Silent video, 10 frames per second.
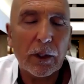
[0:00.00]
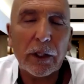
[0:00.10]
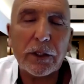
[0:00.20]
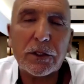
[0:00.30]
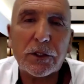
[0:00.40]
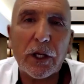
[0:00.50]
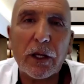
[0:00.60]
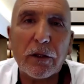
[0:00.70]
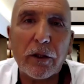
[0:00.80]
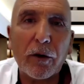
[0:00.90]
Is
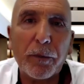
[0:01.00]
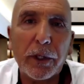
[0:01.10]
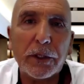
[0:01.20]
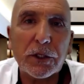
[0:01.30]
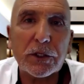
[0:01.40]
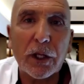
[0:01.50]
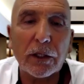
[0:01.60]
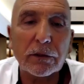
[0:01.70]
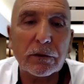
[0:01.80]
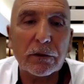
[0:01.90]
chair therapy just
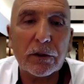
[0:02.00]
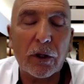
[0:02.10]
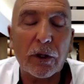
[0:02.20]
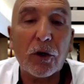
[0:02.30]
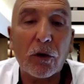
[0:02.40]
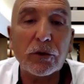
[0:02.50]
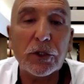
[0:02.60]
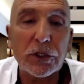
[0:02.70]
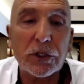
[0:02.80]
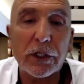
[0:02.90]
done kind of
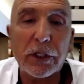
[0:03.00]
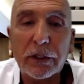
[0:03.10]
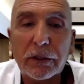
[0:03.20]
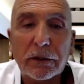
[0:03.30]
consciously?